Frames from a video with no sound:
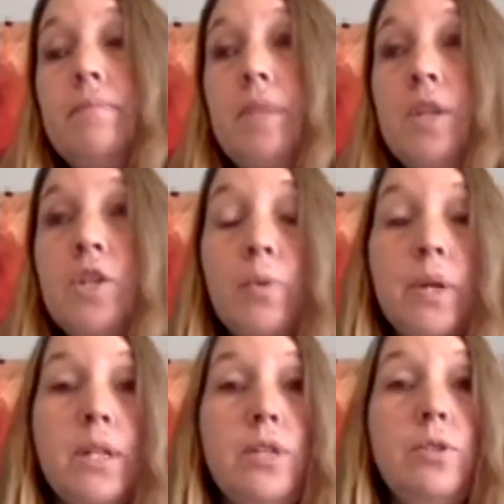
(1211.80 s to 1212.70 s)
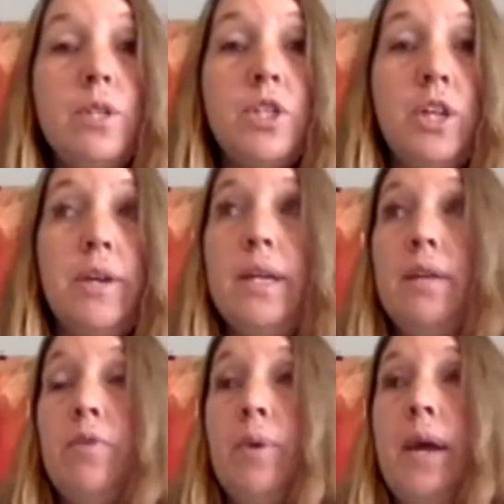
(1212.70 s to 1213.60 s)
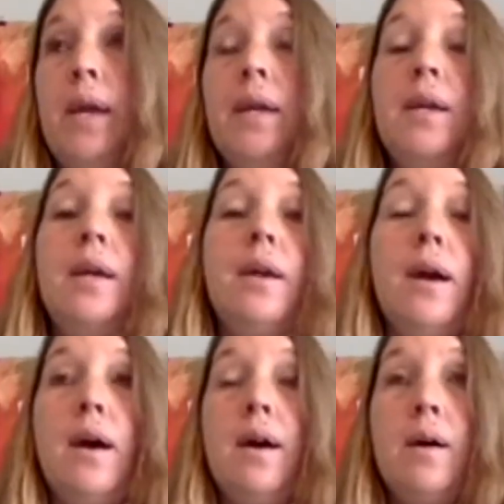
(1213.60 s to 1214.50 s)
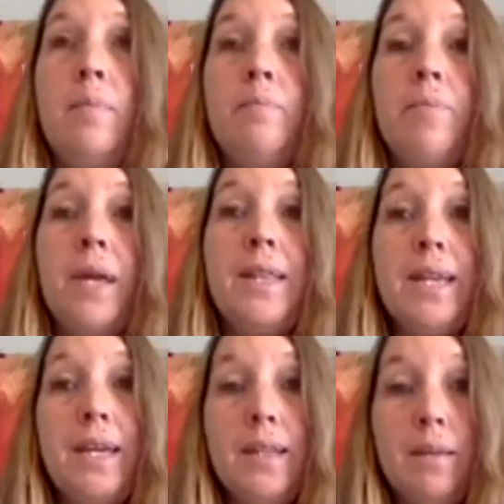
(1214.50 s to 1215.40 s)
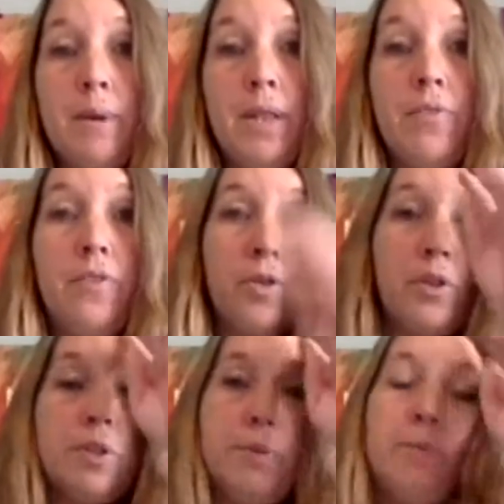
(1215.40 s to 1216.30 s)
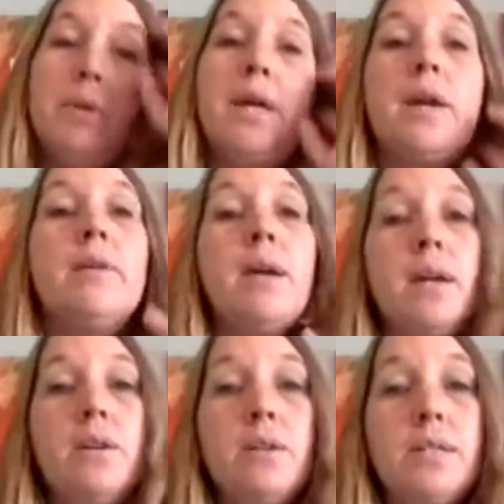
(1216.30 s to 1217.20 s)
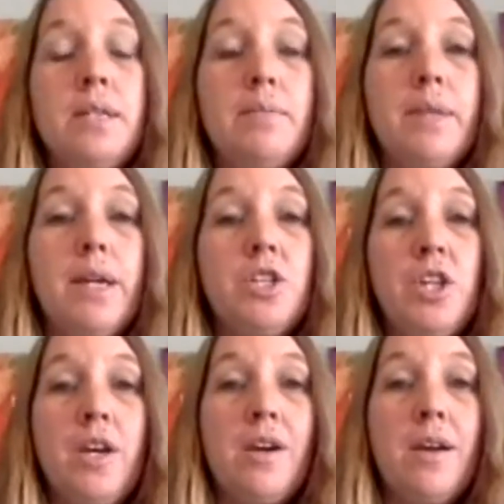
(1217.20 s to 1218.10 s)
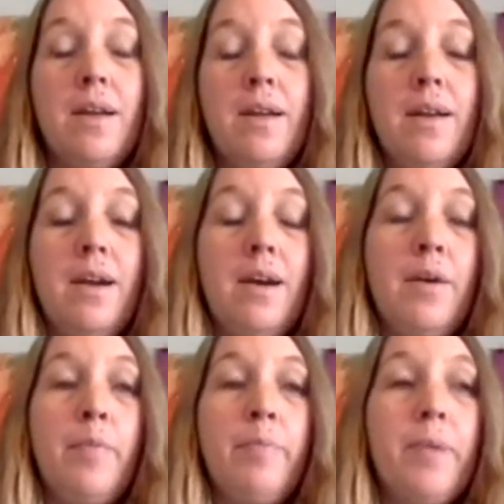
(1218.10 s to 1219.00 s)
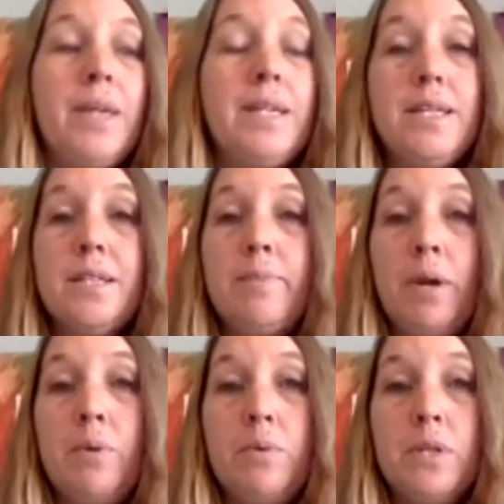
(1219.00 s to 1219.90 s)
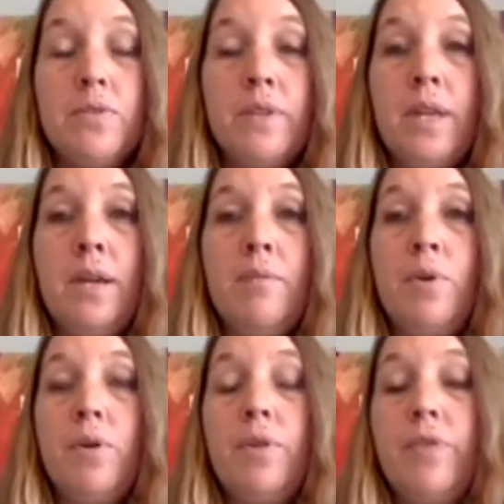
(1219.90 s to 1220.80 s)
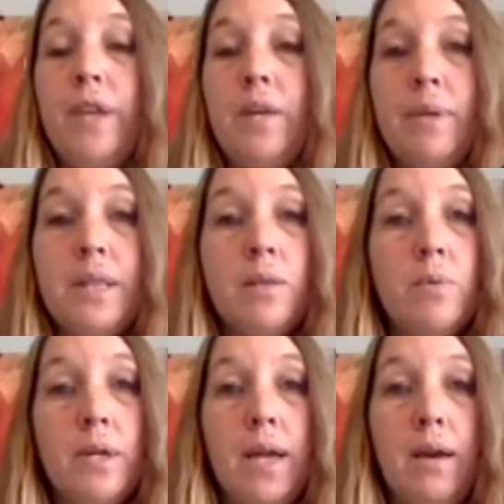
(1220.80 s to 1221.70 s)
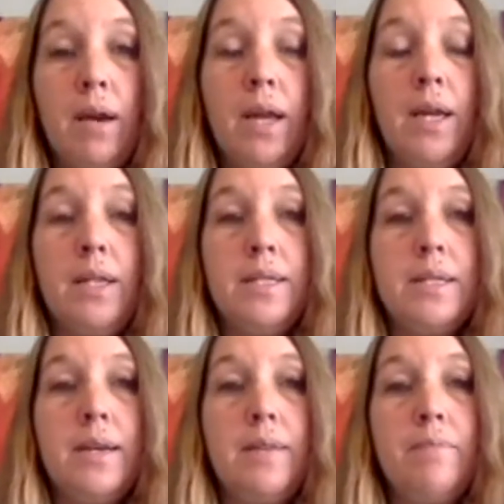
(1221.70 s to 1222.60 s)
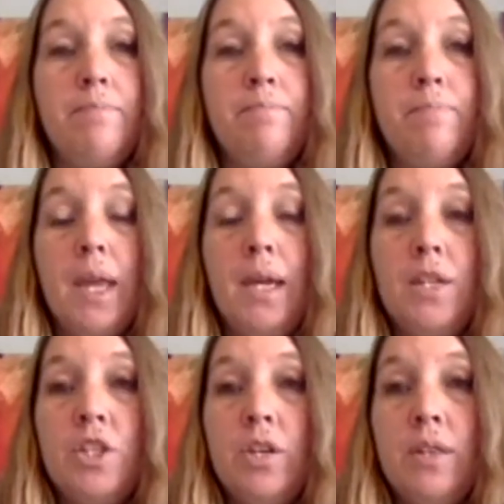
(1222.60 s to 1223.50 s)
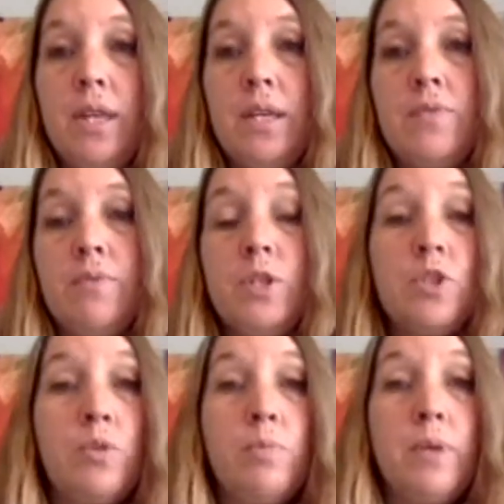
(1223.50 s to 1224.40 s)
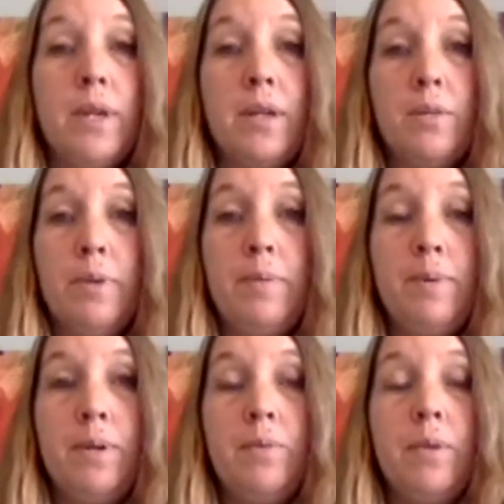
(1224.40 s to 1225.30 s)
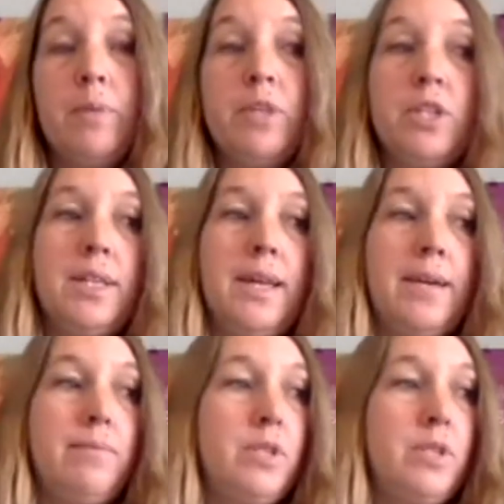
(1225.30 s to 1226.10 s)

So we're going to do a sharing giveaway at the end of the month for those people that are not on our team that share ideas about what works for them, or if they help get the word out and share things from this group with other people. We appreciate that.